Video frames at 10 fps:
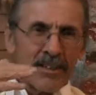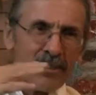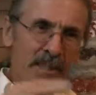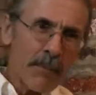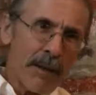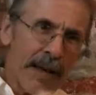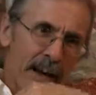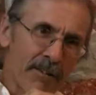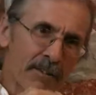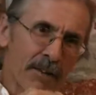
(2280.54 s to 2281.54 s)
to step
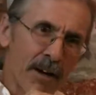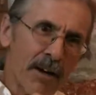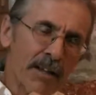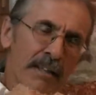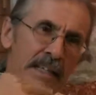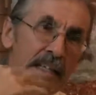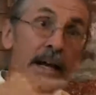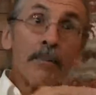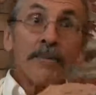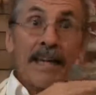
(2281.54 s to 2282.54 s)
out of our
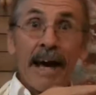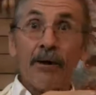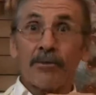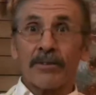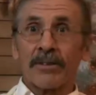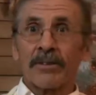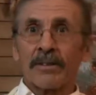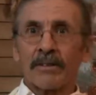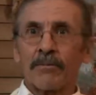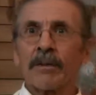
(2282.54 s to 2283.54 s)
numbed out
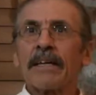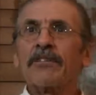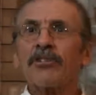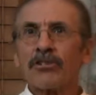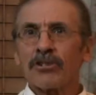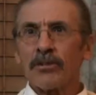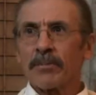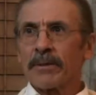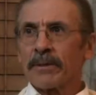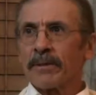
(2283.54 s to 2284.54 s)
relationship